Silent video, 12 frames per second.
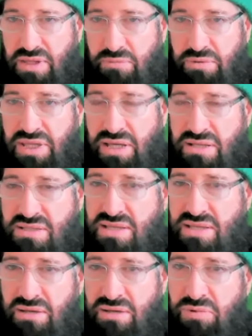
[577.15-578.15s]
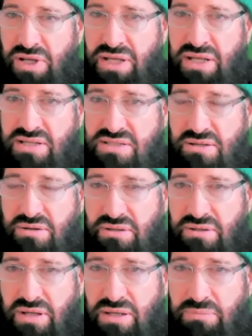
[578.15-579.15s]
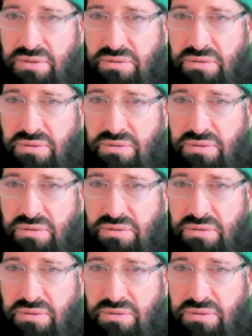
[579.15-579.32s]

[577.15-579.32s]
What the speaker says: we can't say when it is going to happen.